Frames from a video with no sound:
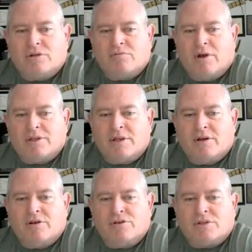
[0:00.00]
Right
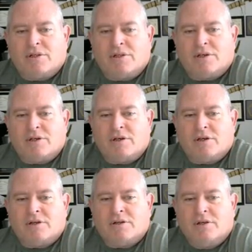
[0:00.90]
there, you just click
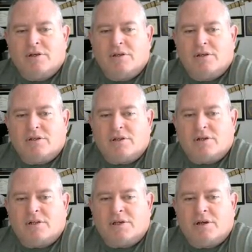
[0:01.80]
to
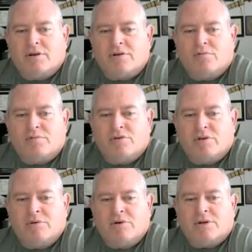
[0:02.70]
click here to open your
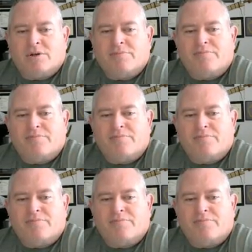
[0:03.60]
ebook,